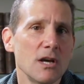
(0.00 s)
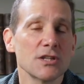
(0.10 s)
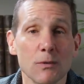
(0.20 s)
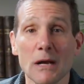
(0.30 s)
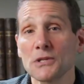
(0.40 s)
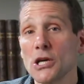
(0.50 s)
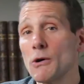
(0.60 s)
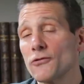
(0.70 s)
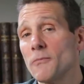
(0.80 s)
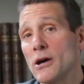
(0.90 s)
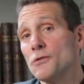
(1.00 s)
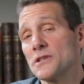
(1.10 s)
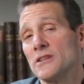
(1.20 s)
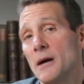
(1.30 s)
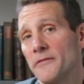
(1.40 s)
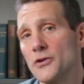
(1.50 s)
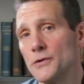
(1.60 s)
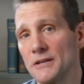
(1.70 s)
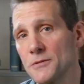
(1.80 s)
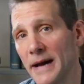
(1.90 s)
So, when I was going through my own slump a few
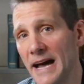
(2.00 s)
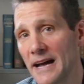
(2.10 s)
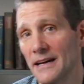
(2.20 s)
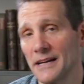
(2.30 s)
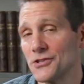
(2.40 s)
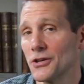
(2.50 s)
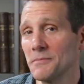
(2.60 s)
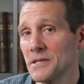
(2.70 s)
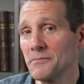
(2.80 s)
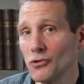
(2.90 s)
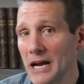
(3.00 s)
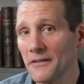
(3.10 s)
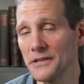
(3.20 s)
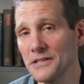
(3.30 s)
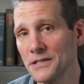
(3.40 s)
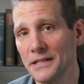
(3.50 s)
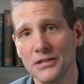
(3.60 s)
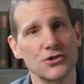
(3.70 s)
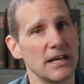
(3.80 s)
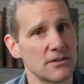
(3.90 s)
years back, I took him to breakfast in
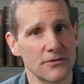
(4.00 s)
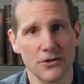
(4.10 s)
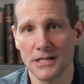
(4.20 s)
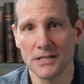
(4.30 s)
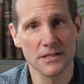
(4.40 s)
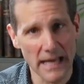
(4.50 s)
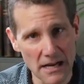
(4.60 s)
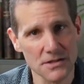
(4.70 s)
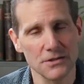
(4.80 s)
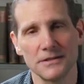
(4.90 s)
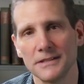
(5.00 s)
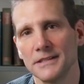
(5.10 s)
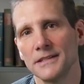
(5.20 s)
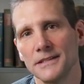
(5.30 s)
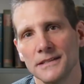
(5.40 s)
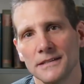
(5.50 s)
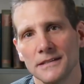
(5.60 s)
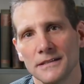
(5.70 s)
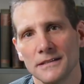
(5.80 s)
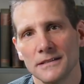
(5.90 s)
exchange for his counsel.
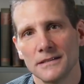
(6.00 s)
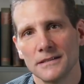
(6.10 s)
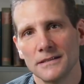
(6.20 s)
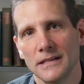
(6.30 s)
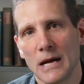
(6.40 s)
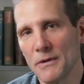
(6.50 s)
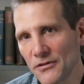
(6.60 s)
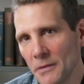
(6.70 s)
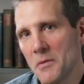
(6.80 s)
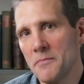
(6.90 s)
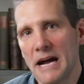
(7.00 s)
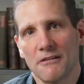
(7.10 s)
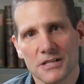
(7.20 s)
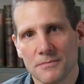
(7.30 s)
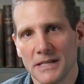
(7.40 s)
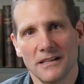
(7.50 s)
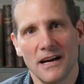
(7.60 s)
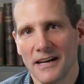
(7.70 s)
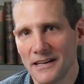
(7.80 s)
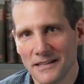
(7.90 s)
And with some embarrassment,
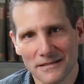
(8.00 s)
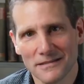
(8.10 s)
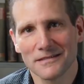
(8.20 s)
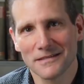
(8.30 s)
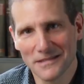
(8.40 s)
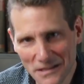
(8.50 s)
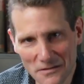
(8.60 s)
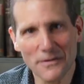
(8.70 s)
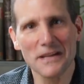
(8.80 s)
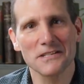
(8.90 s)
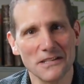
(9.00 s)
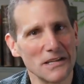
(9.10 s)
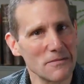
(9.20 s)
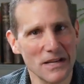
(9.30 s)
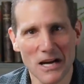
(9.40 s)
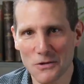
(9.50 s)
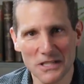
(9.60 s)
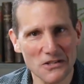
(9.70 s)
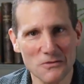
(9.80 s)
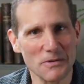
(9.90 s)
I confessed to him that I was
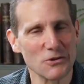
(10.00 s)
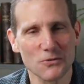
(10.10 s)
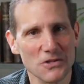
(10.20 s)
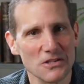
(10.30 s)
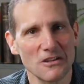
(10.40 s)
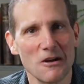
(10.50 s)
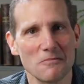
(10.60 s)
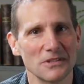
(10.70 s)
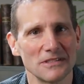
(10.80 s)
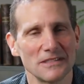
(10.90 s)
in a spiritual slump.